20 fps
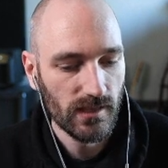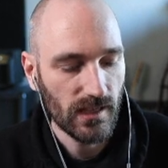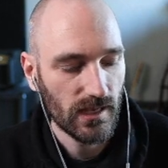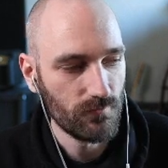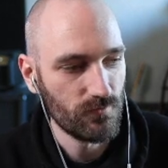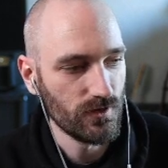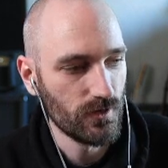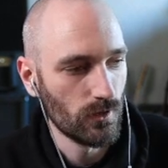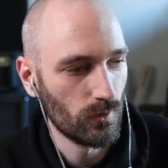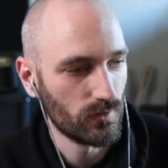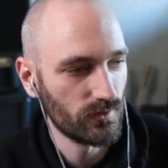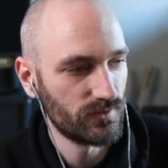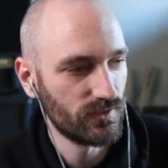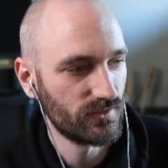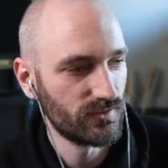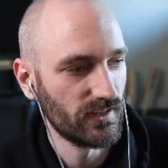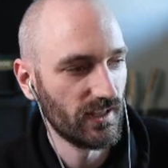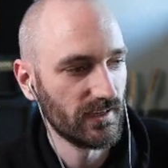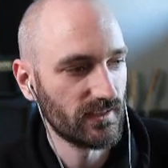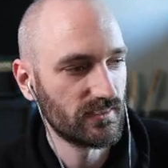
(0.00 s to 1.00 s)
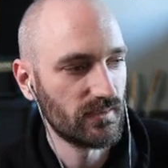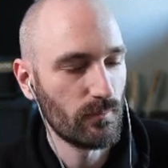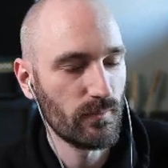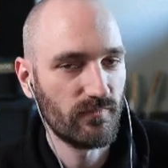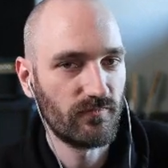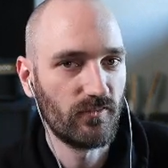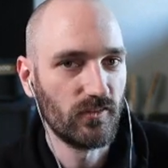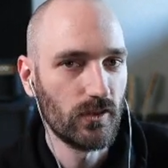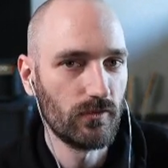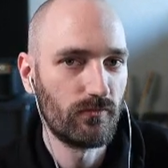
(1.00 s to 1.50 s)
And if it notices like
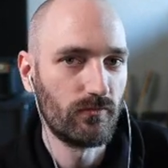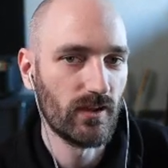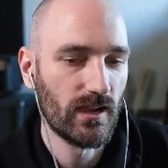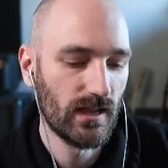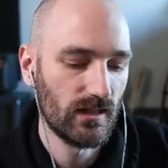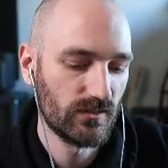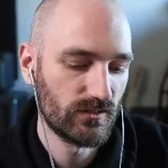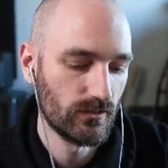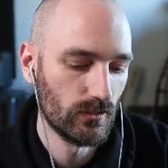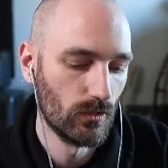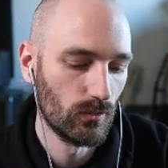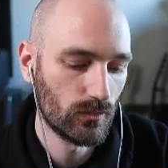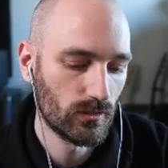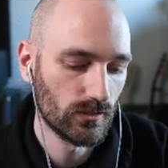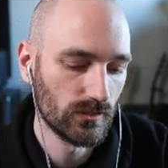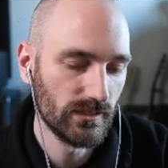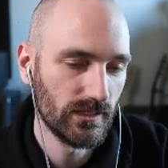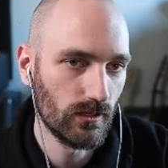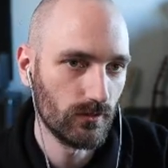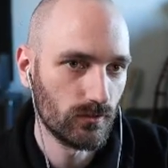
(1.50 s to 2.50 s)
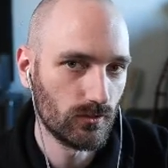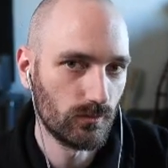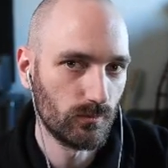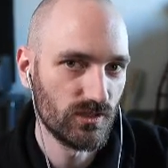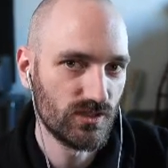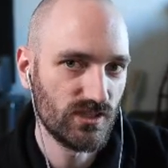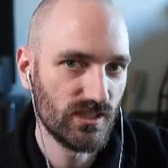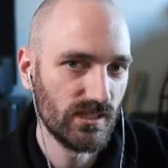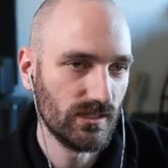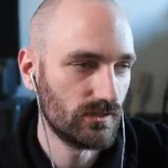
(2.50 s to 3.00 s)
the files locally on your
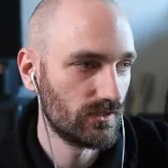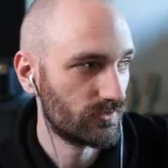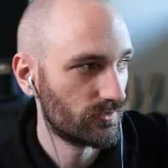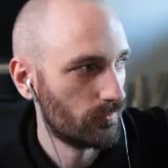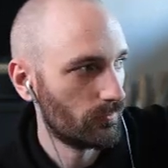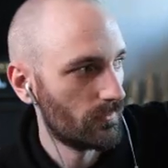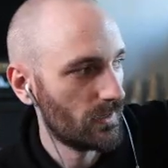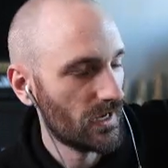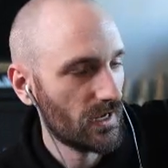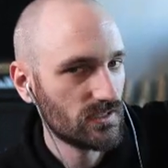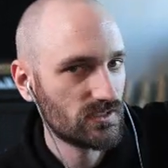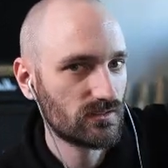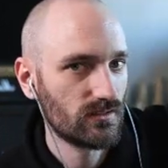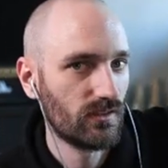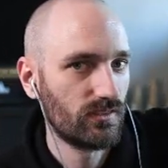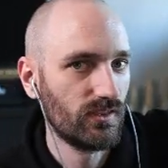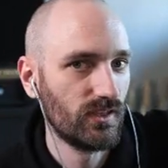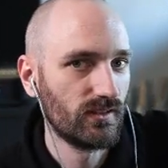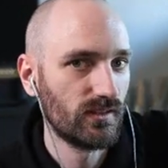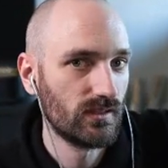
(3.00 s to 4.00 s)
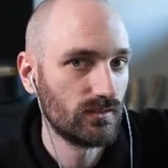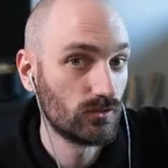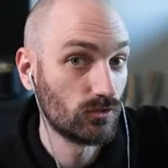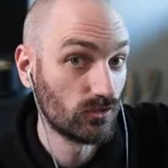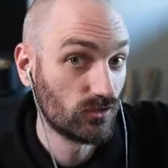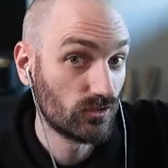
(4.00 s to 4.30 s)
machine doesn't match the thing that you're